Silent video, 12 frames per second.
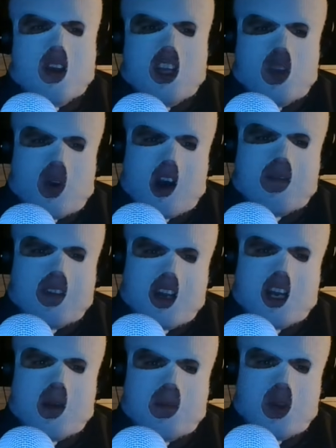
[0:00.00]
You often
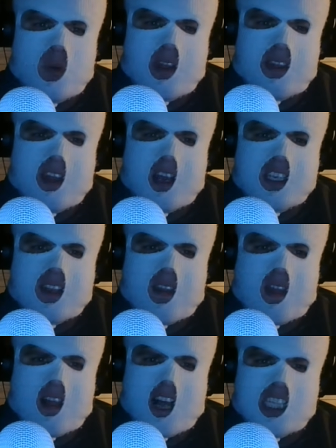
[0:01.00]
end up doing things at
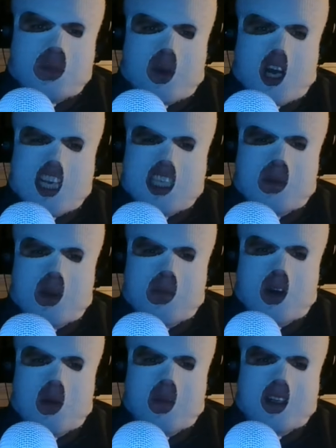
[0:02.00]
the last possible
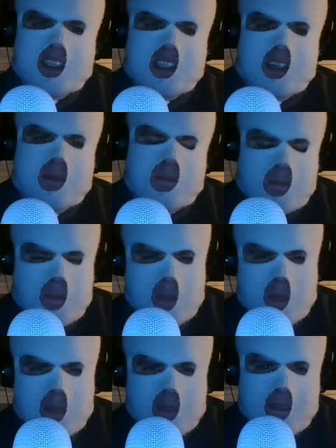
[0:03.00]
moment.
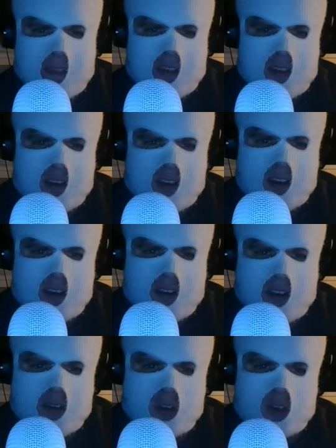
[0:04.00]

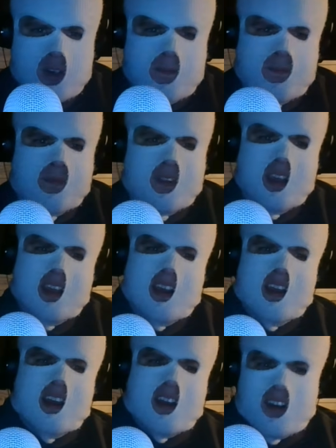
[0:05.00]
Neutral.
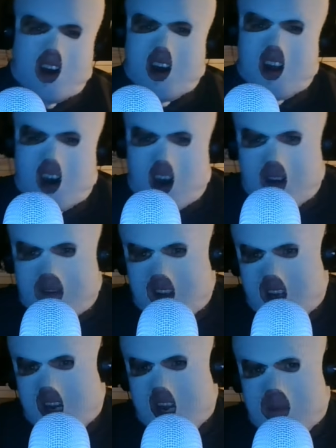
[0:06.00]
Not
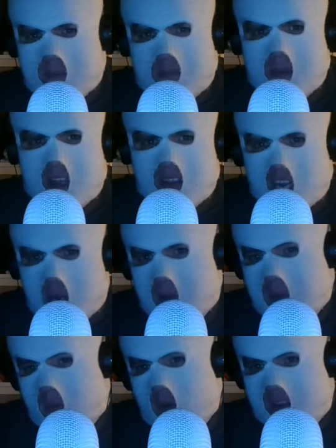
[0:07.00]
often, maybe a little
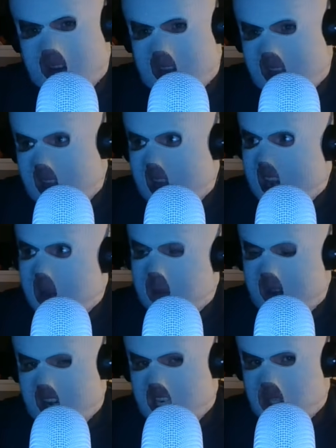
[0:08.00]
bit more than I'd like,
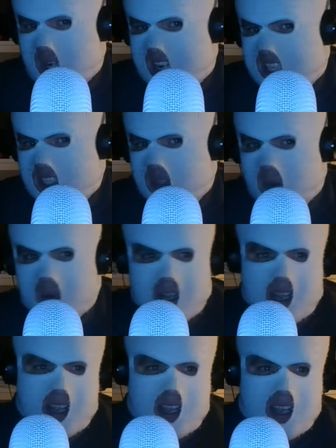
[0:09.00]
but I try to
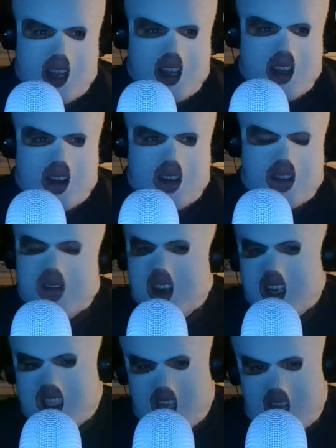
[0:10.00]

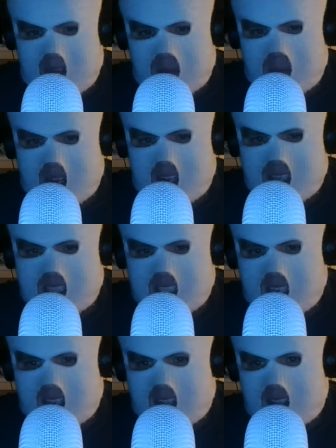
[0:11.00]
fix that because
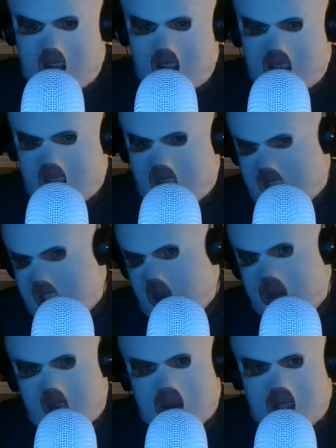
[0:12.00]

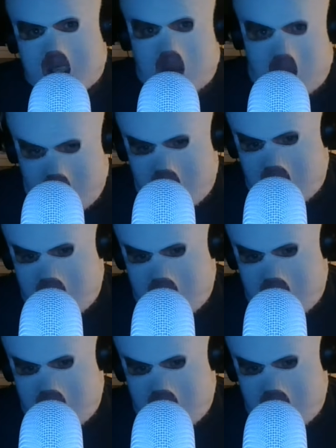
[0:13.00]
sometimes the buck